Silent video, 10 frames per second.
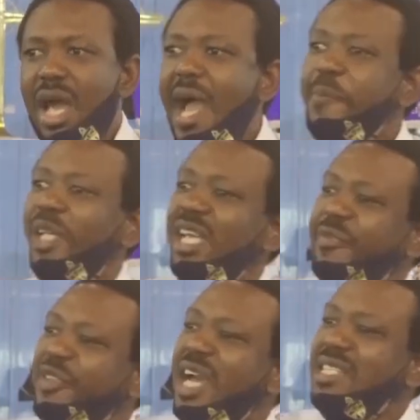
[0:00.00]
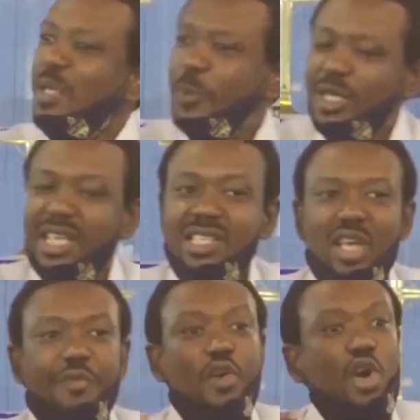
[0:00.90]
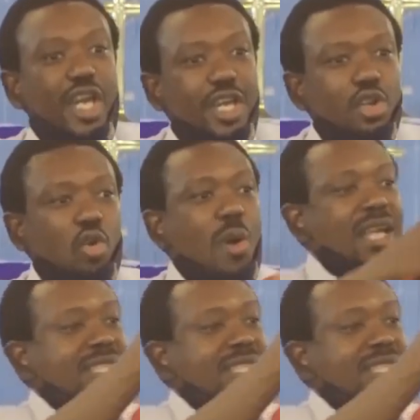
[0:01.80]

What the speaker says: I believe there is a process of, okay, you go